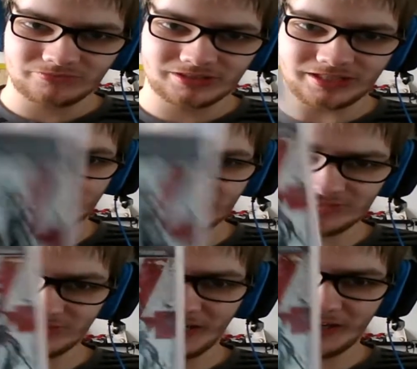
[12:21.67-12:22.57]

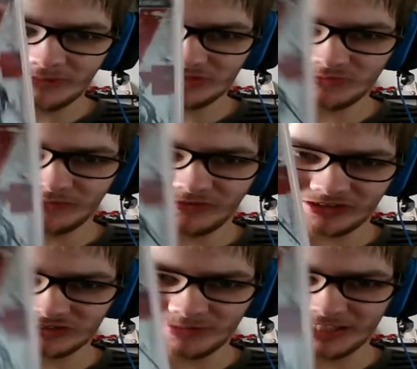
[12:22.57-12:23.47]
This game is one of the
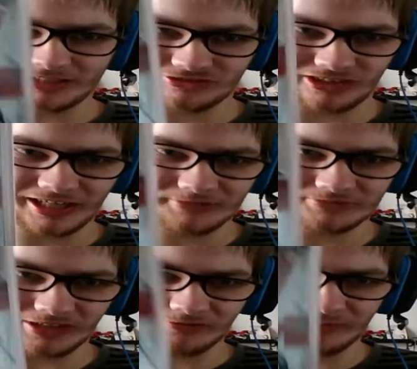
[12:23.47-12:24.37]
first Metal Gear Solid
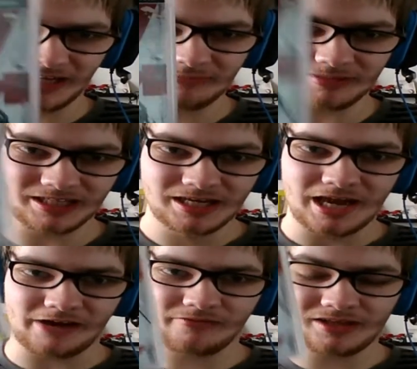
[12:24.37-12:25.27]
games I ever played, but
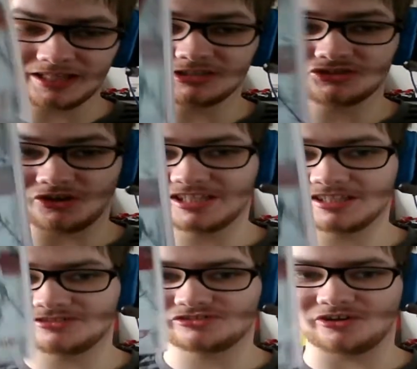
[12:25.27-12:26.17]
I really enjoyed
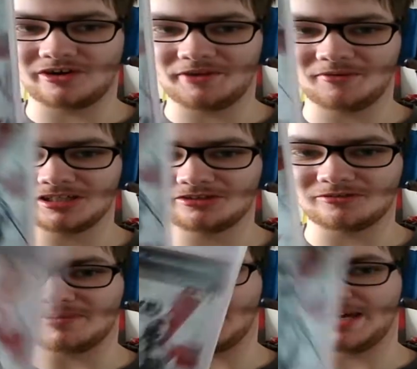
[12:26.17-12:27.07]
it, so I wanted
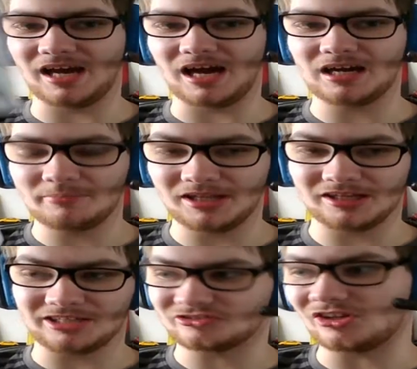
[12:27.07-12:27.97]
to play other Metal
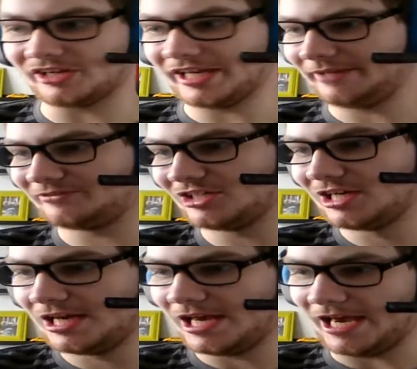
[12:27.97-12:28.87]
Gear Solid games.
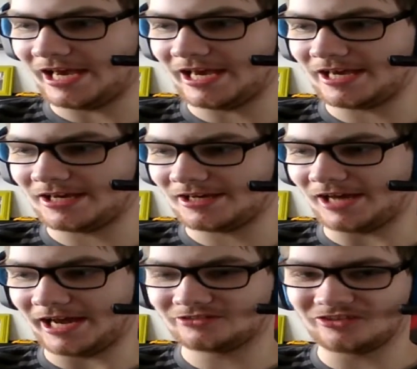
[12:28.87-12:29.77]

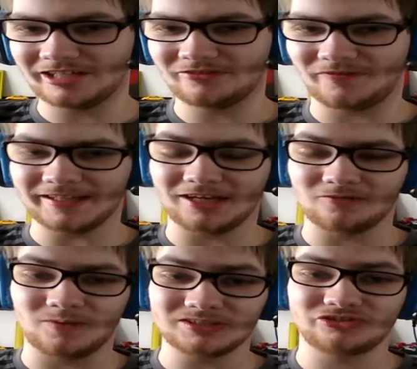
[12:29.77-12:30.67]
Uh, I tried to find
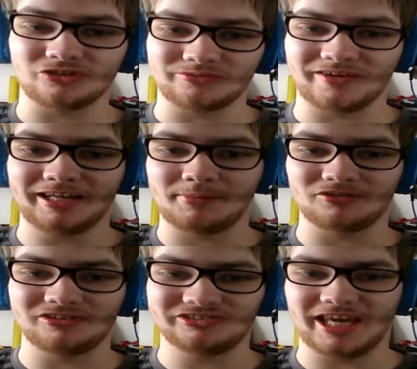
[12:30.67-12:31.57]
out what's so great
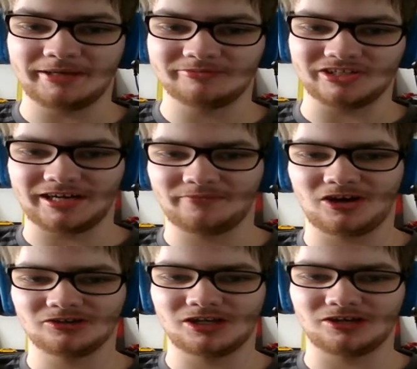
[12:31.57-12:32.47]
about these games, and I
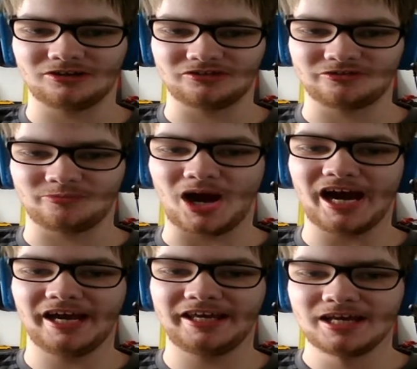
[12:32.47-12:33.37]
found out
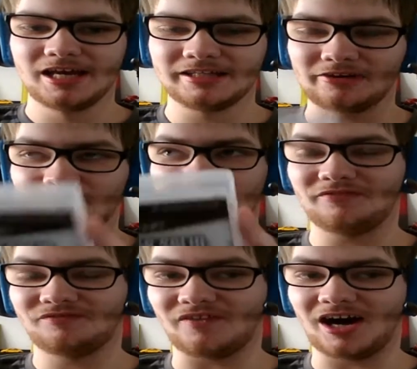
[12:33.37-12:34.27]
why they're
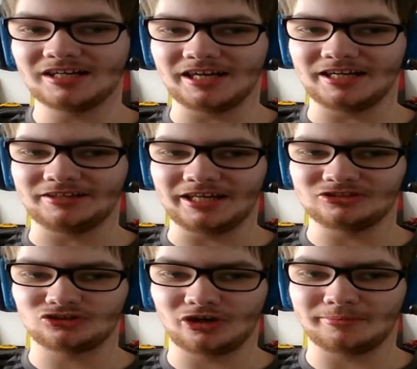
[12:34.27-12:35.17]
really fun and
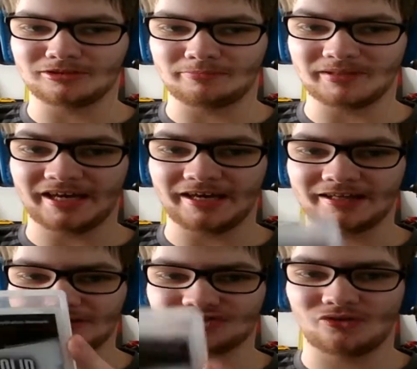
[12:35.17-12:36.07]
enjoyable to play.
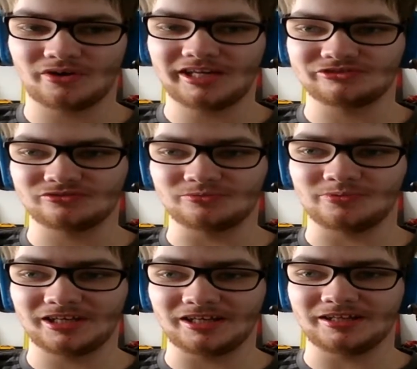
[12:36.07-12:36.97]
And the stories
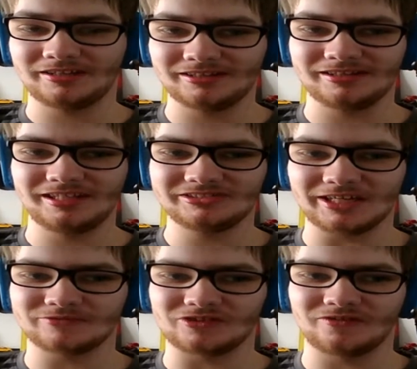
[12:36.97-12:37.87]
in these
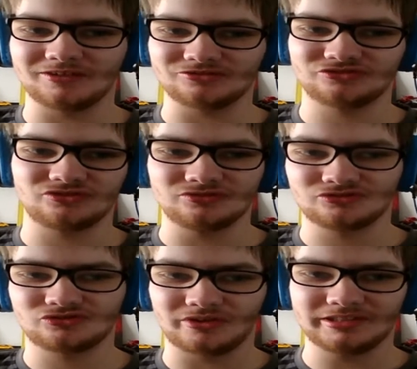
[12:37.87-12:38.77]
games are real
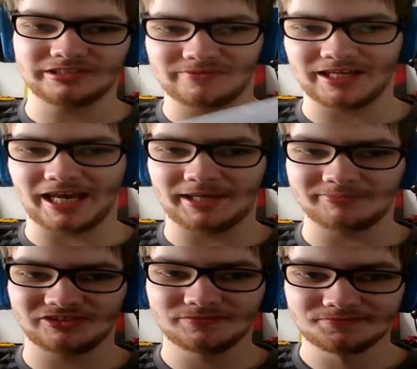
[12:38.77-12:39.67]
story-driven
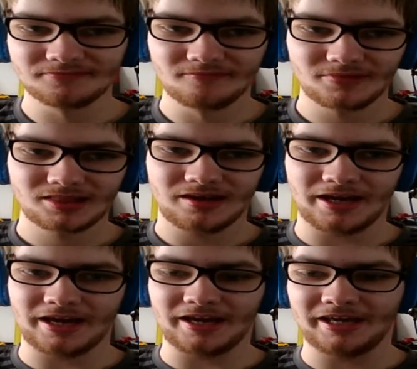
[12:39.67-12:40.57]
games.
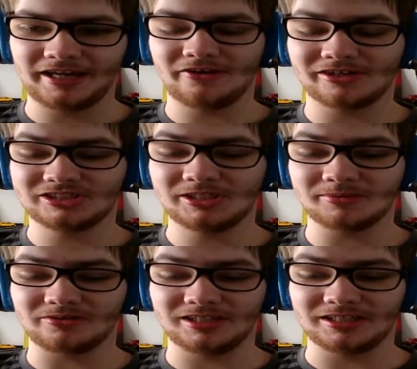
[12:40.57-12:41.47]
Uh, Hideo
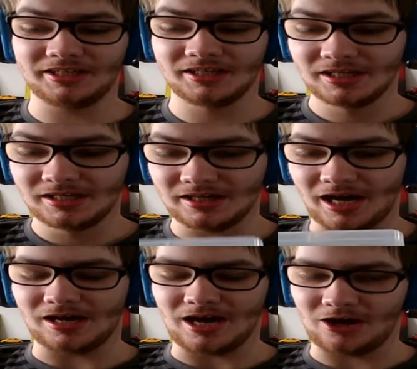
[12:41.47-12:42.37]
Kojima really
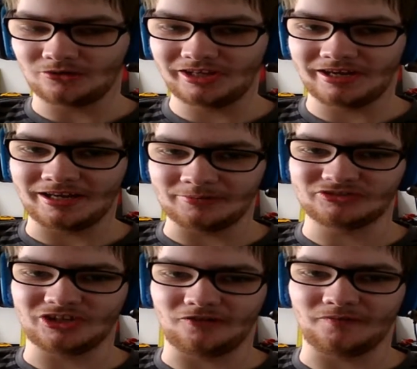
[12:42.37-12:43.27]
uh, outdid
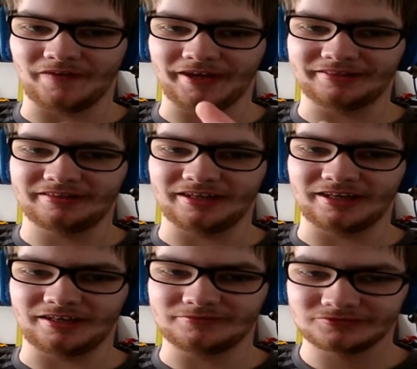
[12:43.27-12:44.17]
himself with
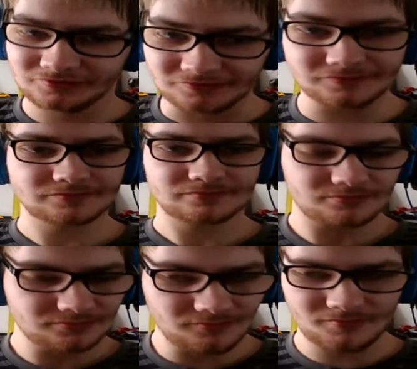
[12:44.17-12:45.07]
uh,
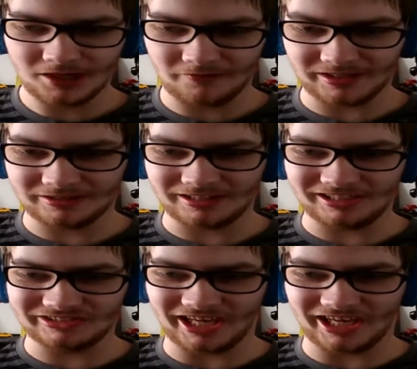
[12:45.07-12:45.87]
with these